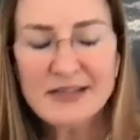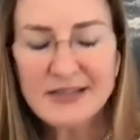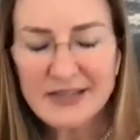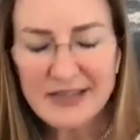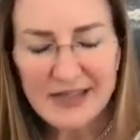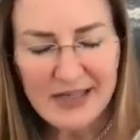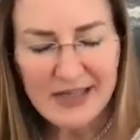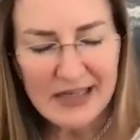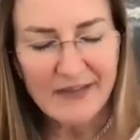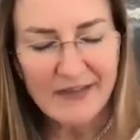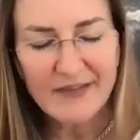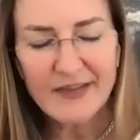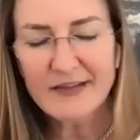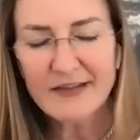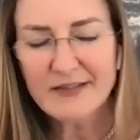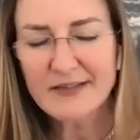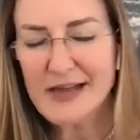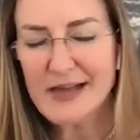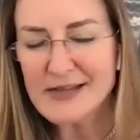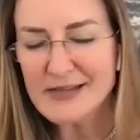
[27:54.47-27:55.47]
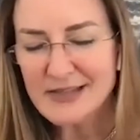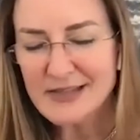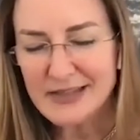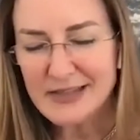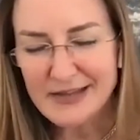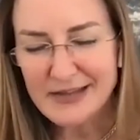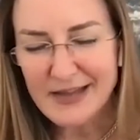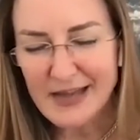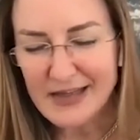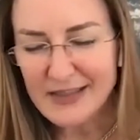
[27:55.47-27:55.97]
see it, they sense
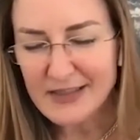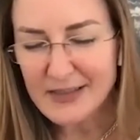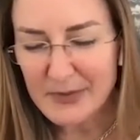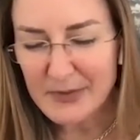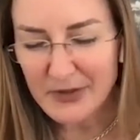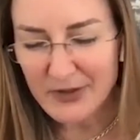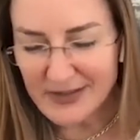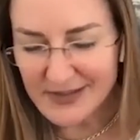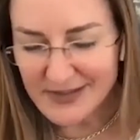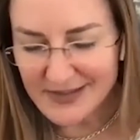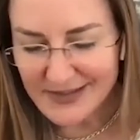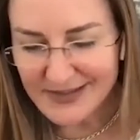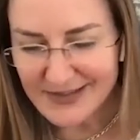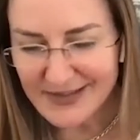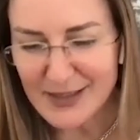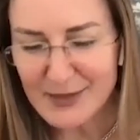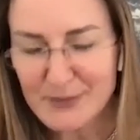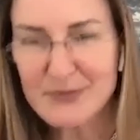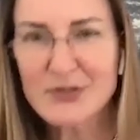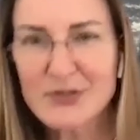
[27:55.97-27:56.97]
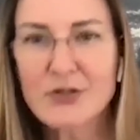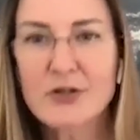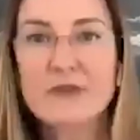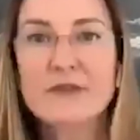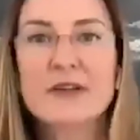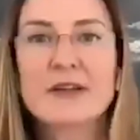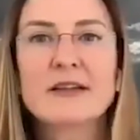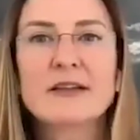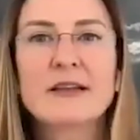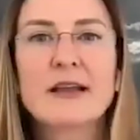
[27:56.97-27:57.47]
it, they experience it, they
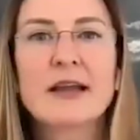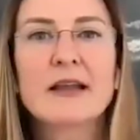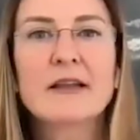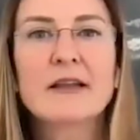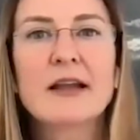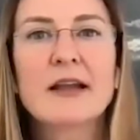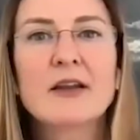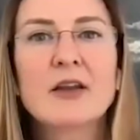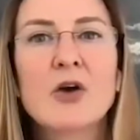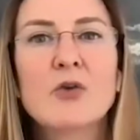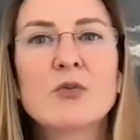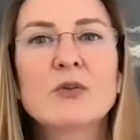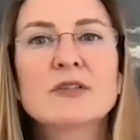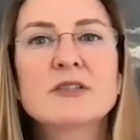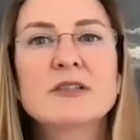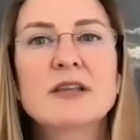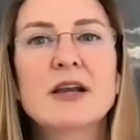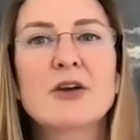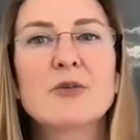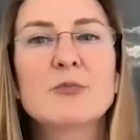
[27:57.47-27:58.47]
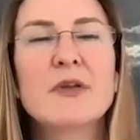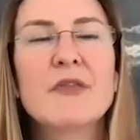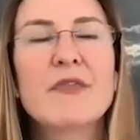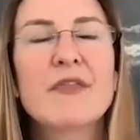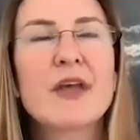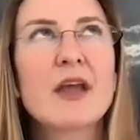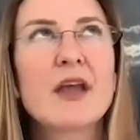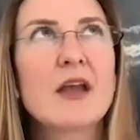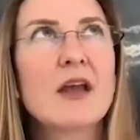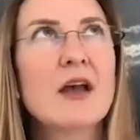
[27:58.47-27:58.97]
observe it, they know it's there,
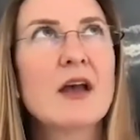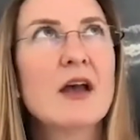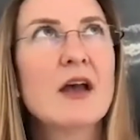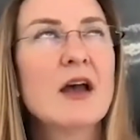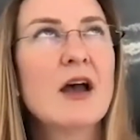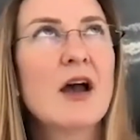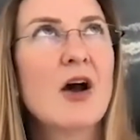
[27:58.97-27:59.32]
but they